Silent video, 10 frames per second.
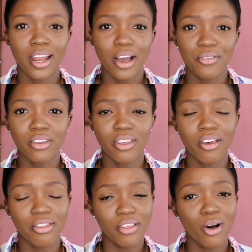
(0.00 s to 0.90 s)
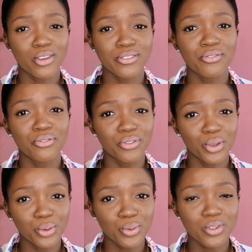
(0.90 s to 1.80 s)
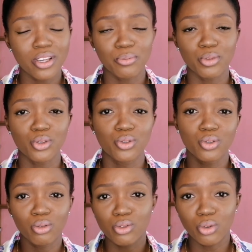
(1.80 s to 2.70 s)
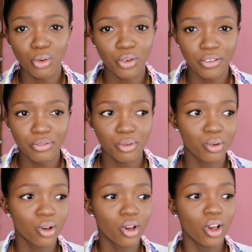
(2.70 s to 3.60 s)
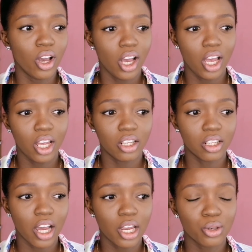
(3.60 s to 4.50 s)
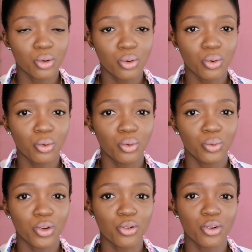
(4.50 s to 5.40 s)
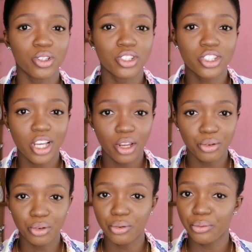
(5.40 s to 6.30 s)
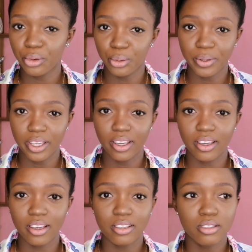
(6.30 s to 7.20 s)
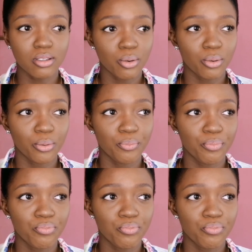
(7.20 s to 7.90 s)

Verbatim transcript: and having a thousand views. I'm so so grateful. And I know we're going this channel real big. So